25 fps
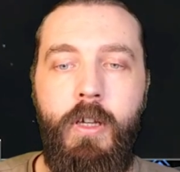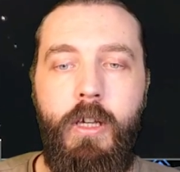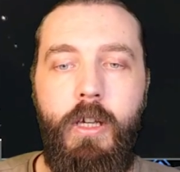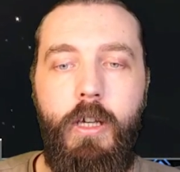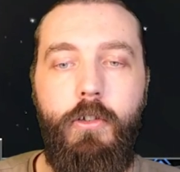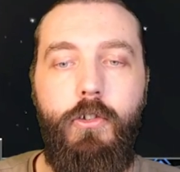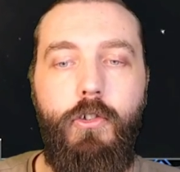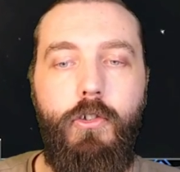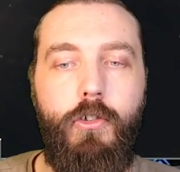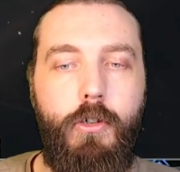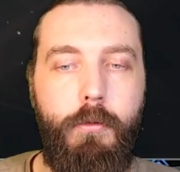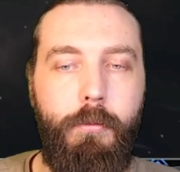
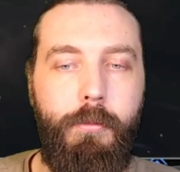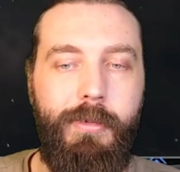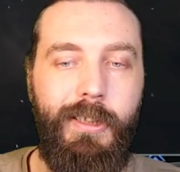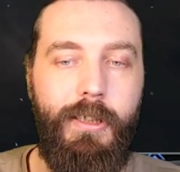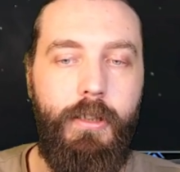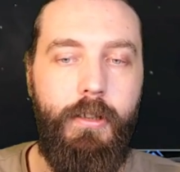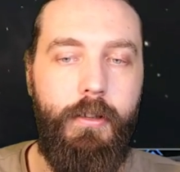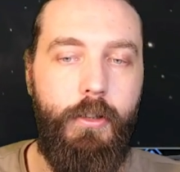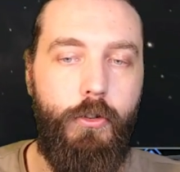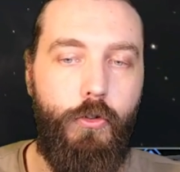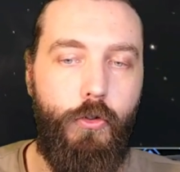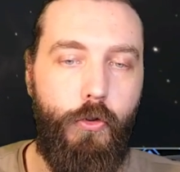This is
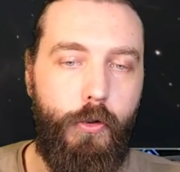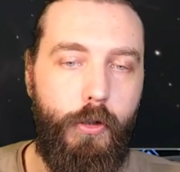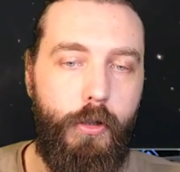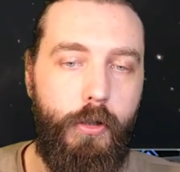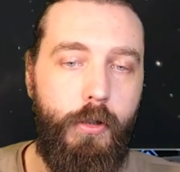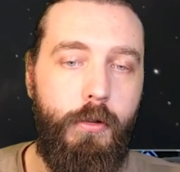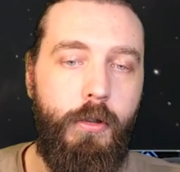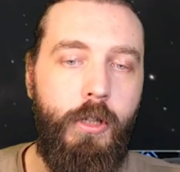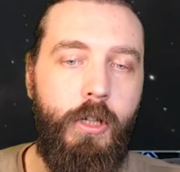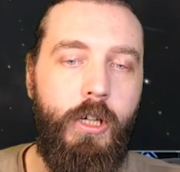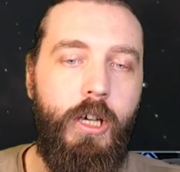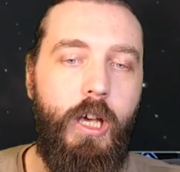completely
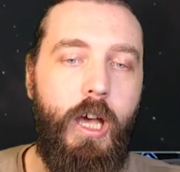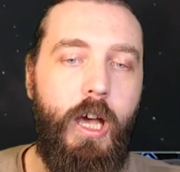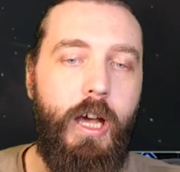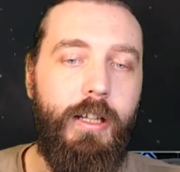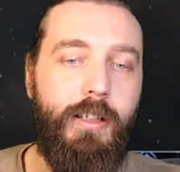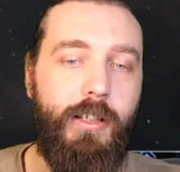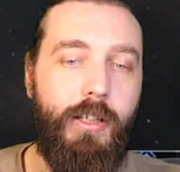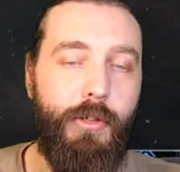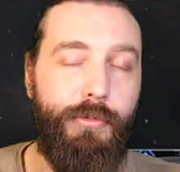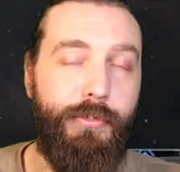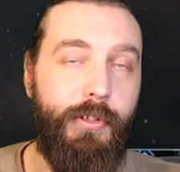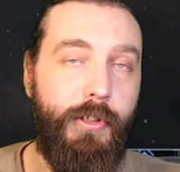true. A
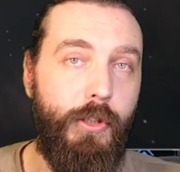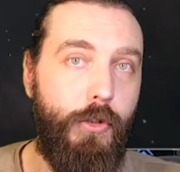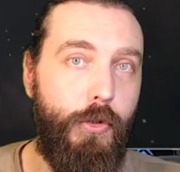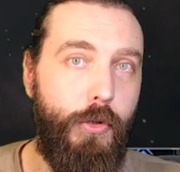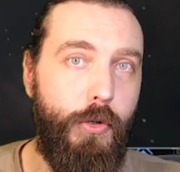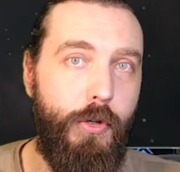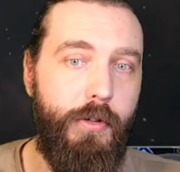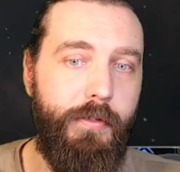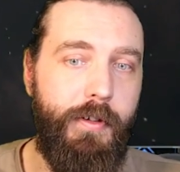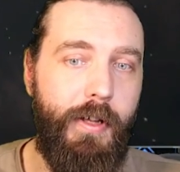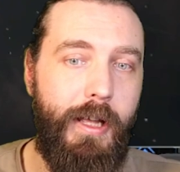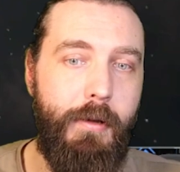different
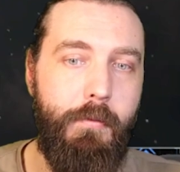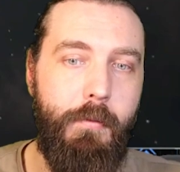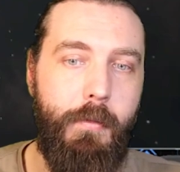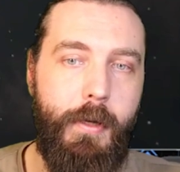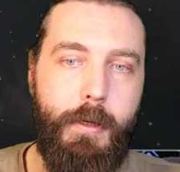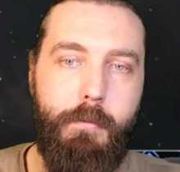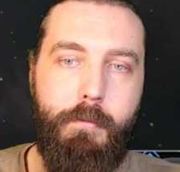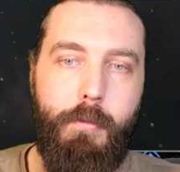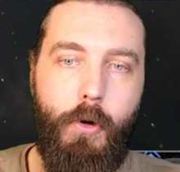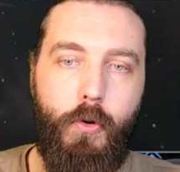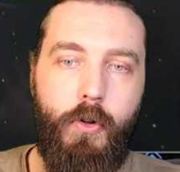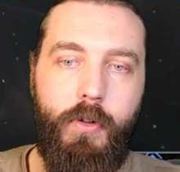corvette
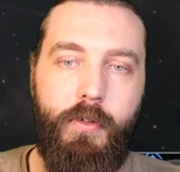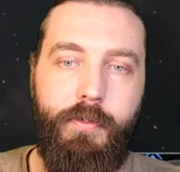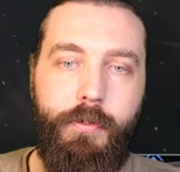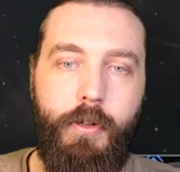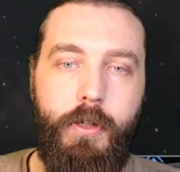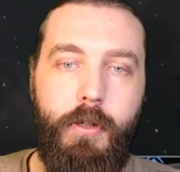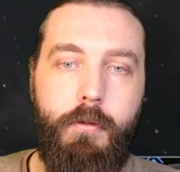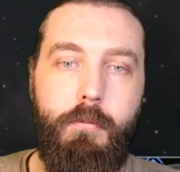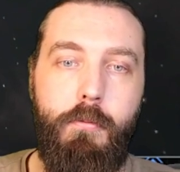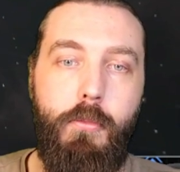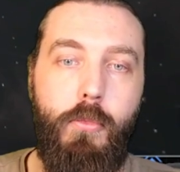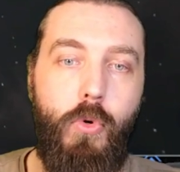may
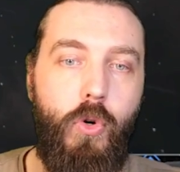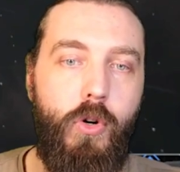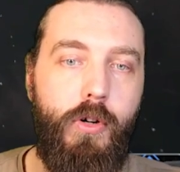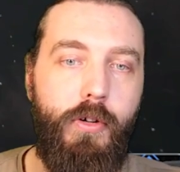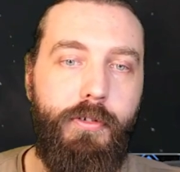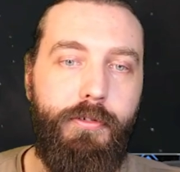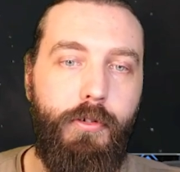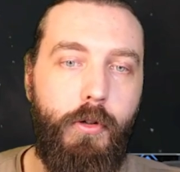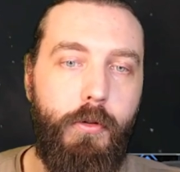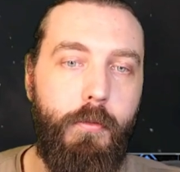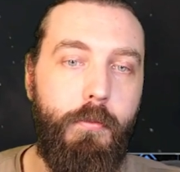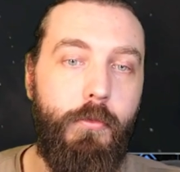benefit more
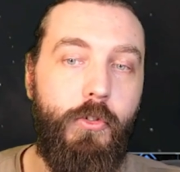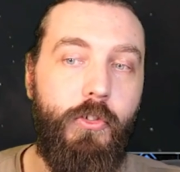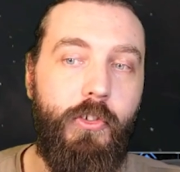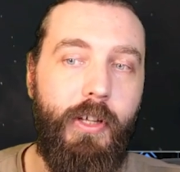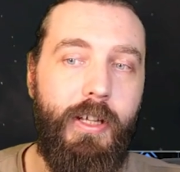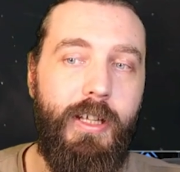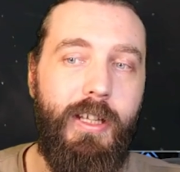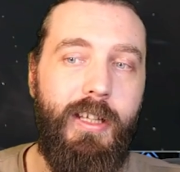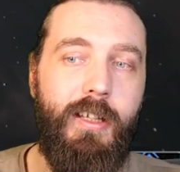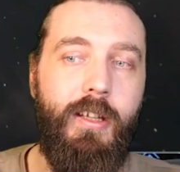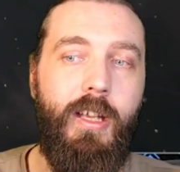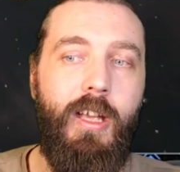from,
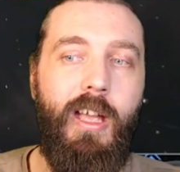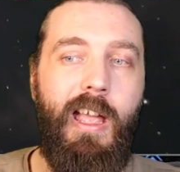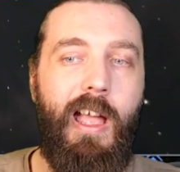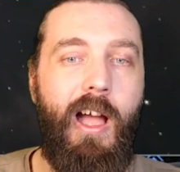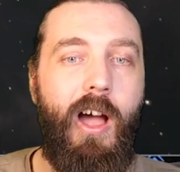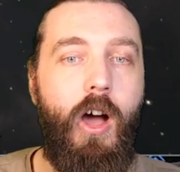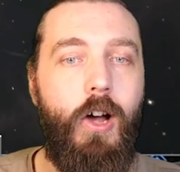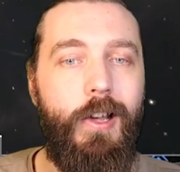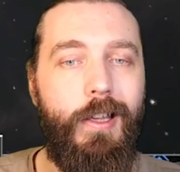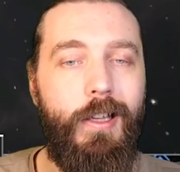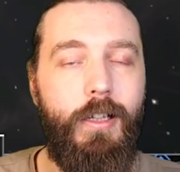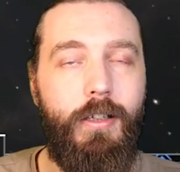say,
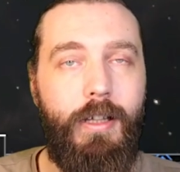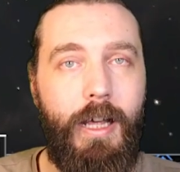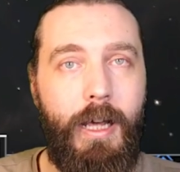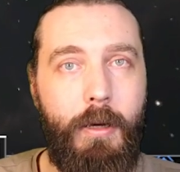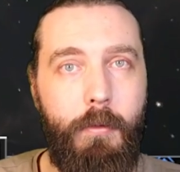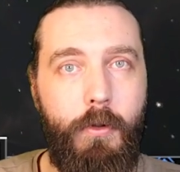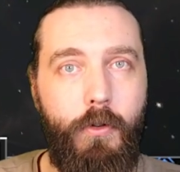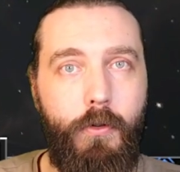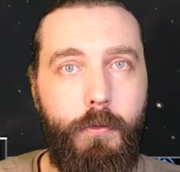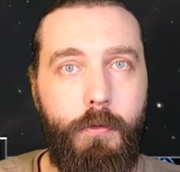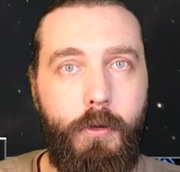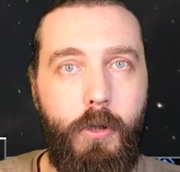higher
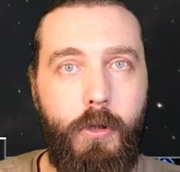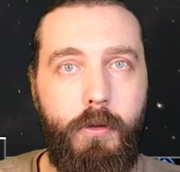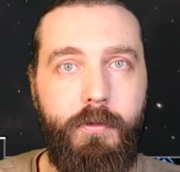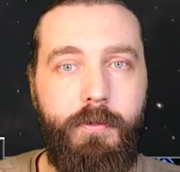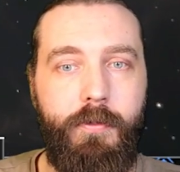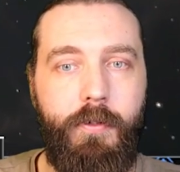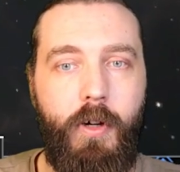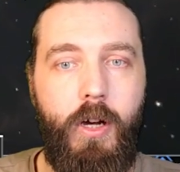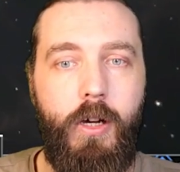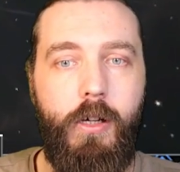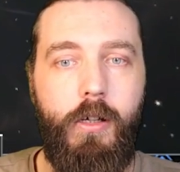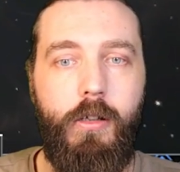damage
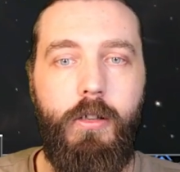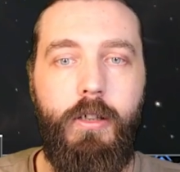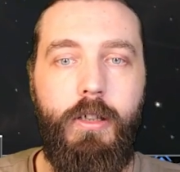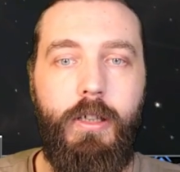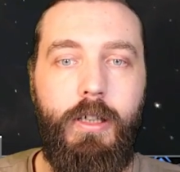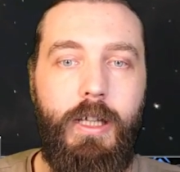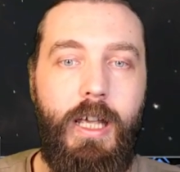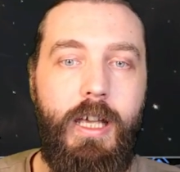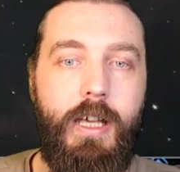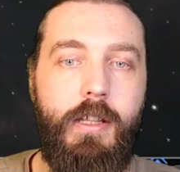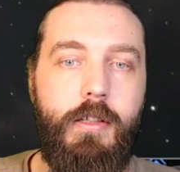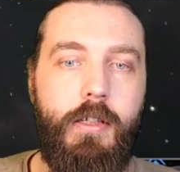profile
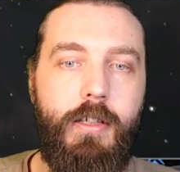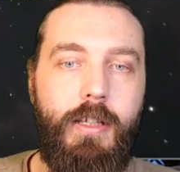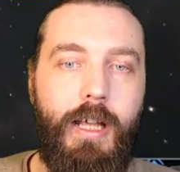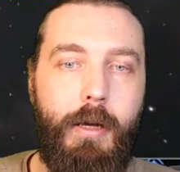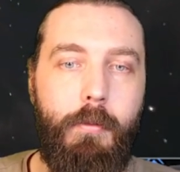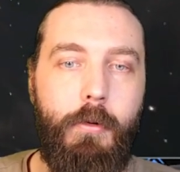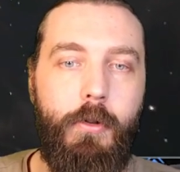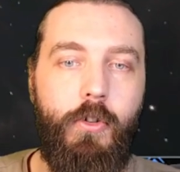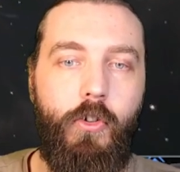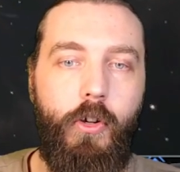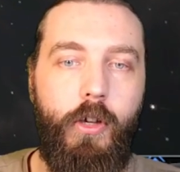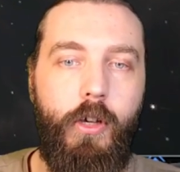and getting the
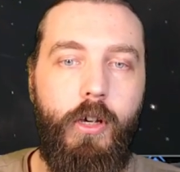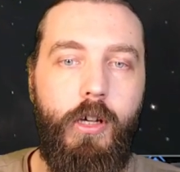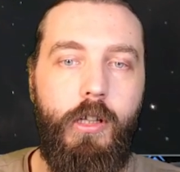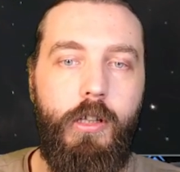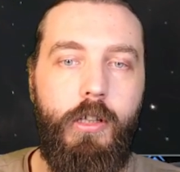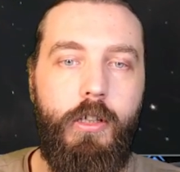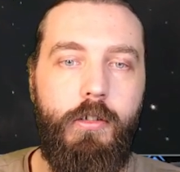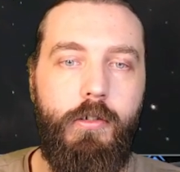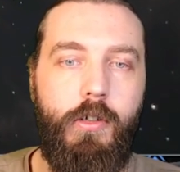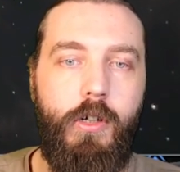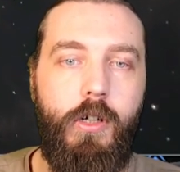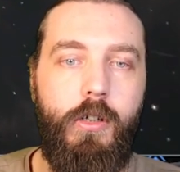damage
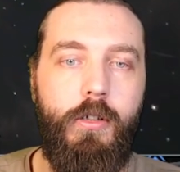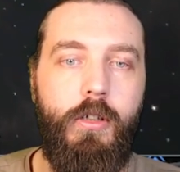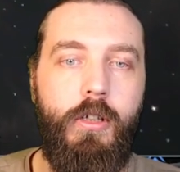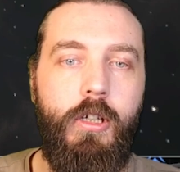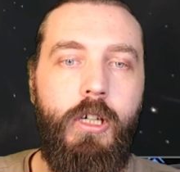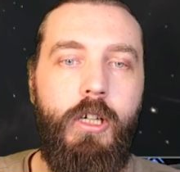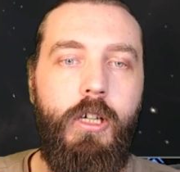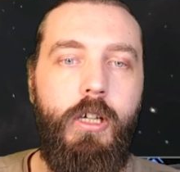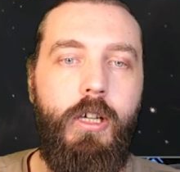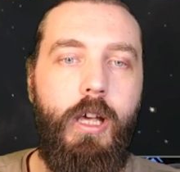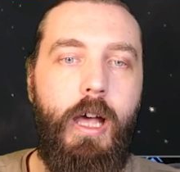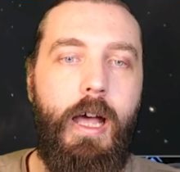earlier on,
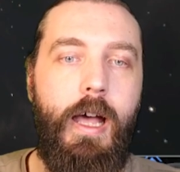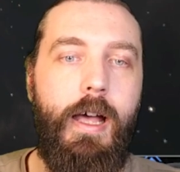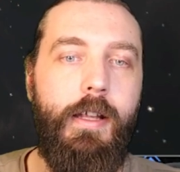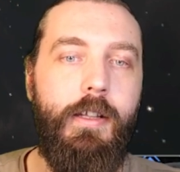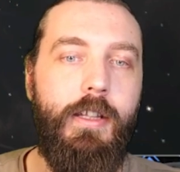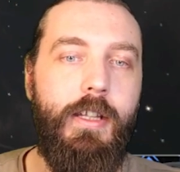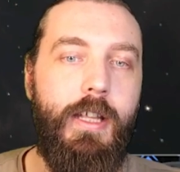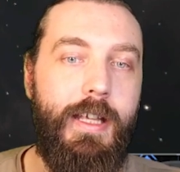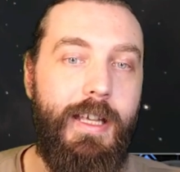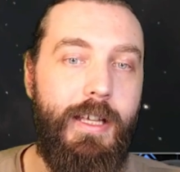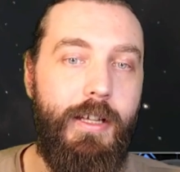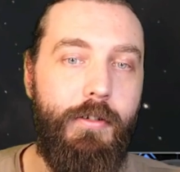
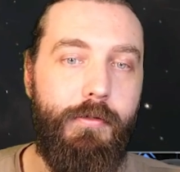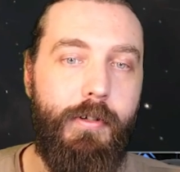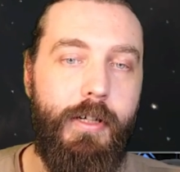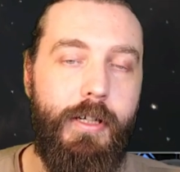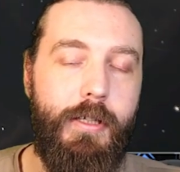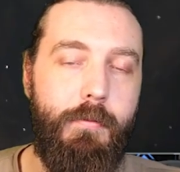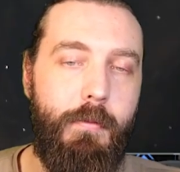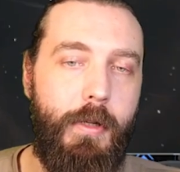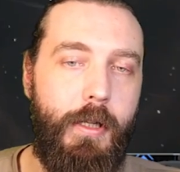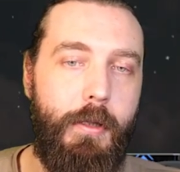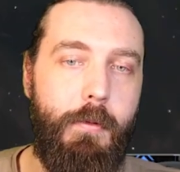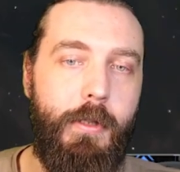and the hit
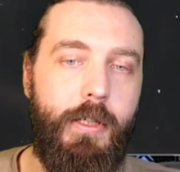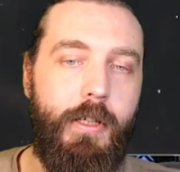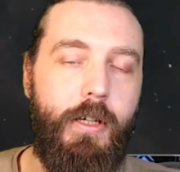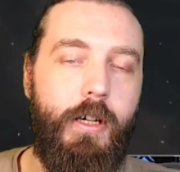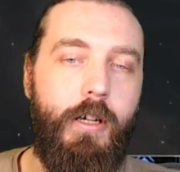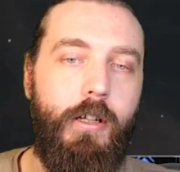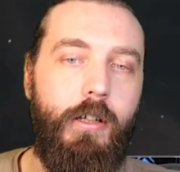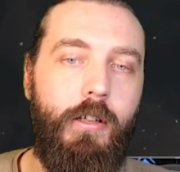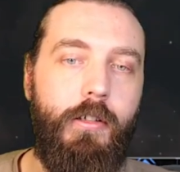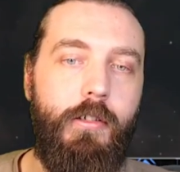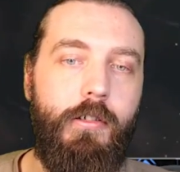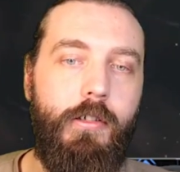rate may be
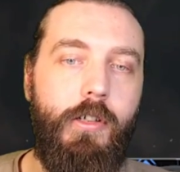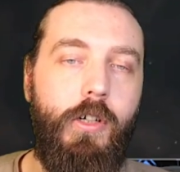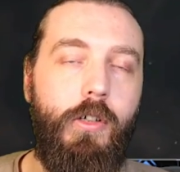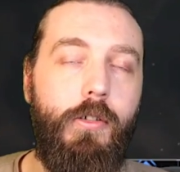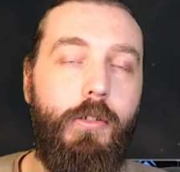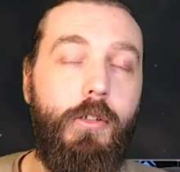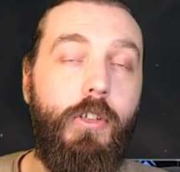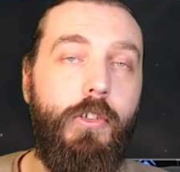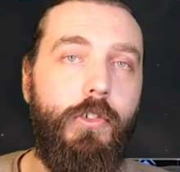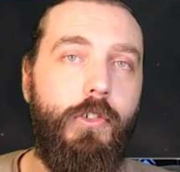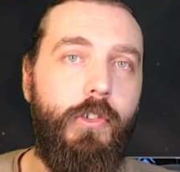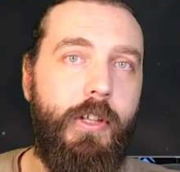earlier
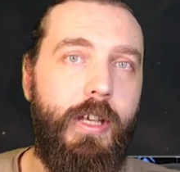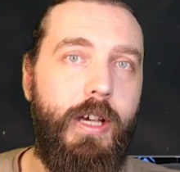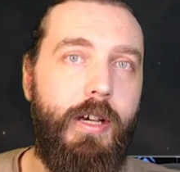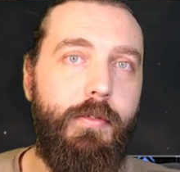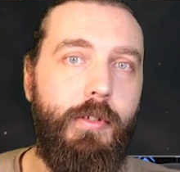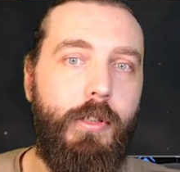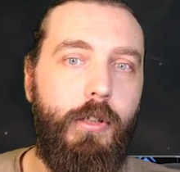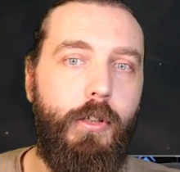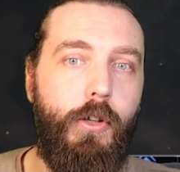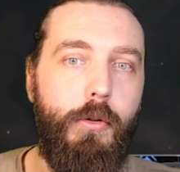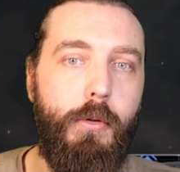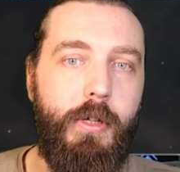on because they
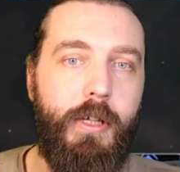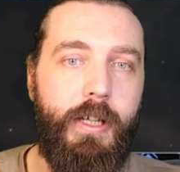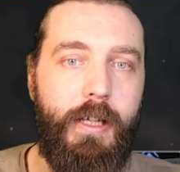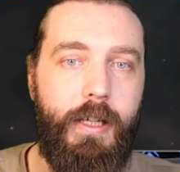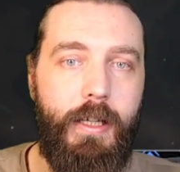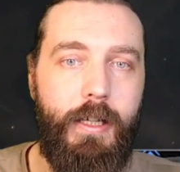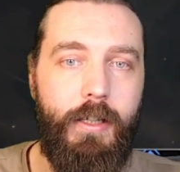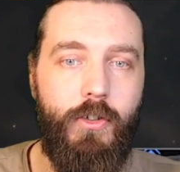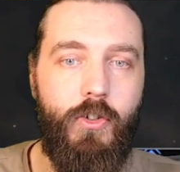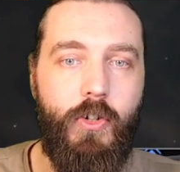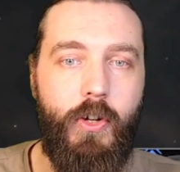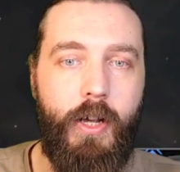have a lower
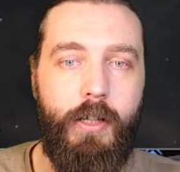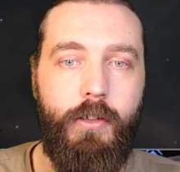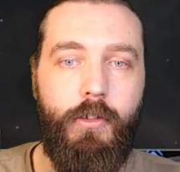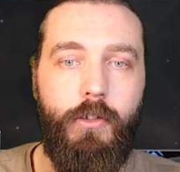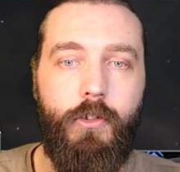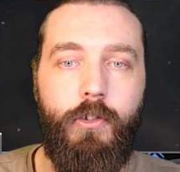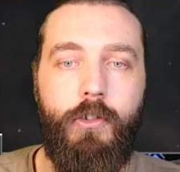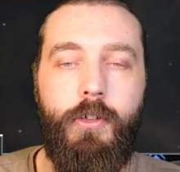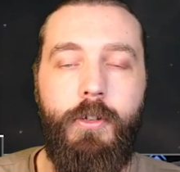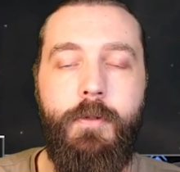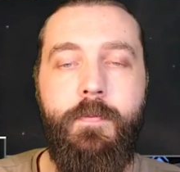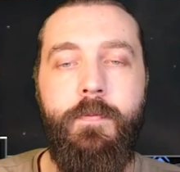hit
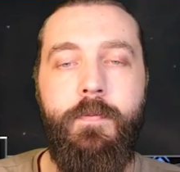chance,